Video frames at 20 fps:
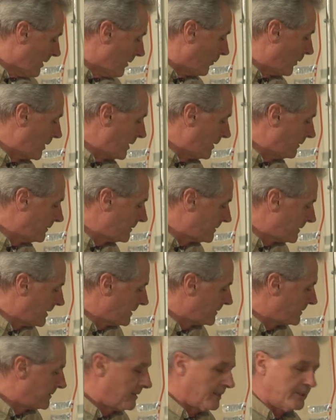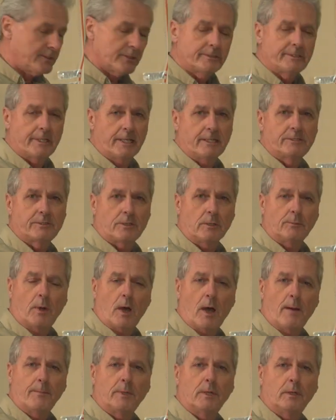We use this DigiSense
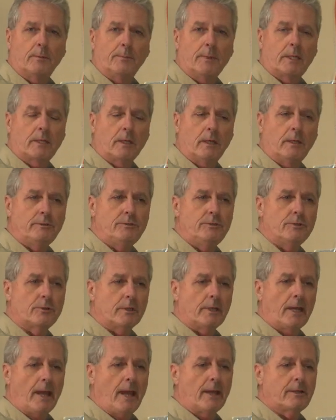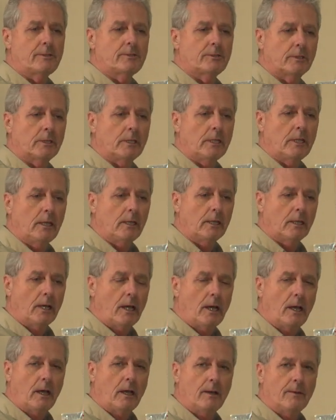thermometer because you can actually
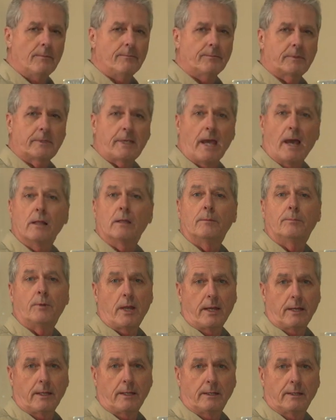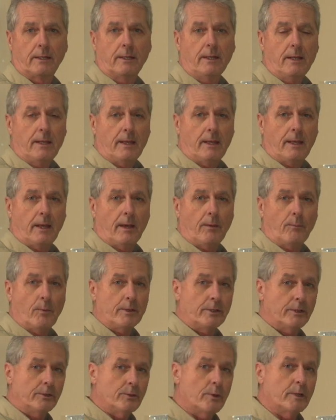calibrate it
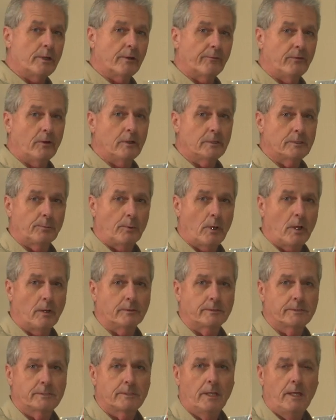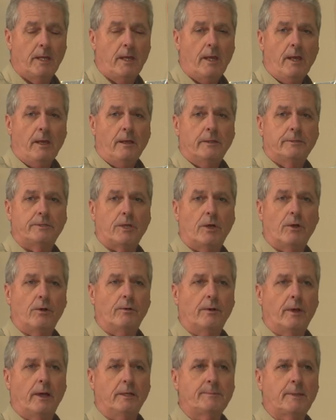when you're doing your first roast.
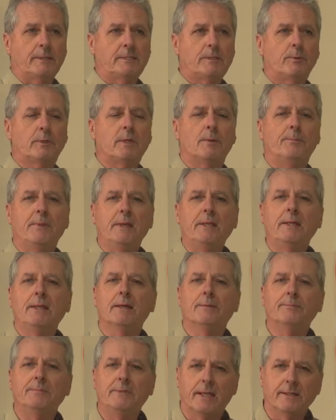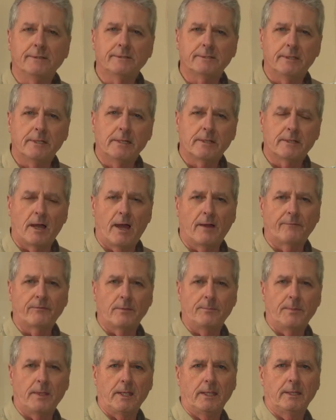So especially with a medium density
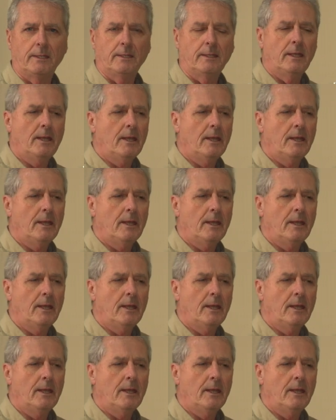coffee bean,